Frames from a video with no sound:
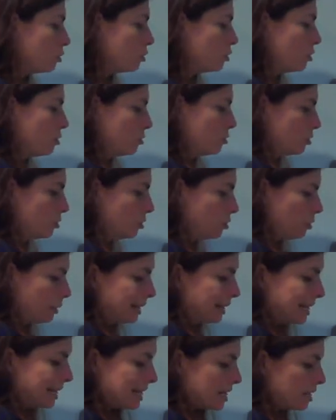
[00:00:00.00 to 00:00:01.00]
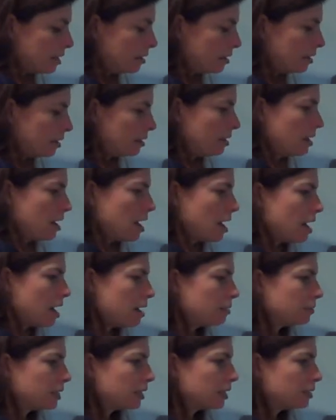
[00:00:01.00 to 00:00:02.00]
don't need.
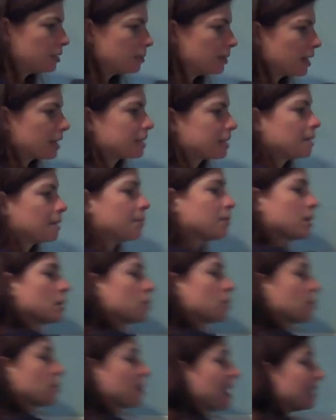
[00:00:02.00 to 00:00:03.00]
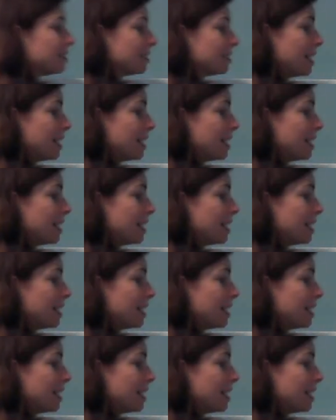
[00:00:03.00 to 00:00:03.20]
Tend to be like something that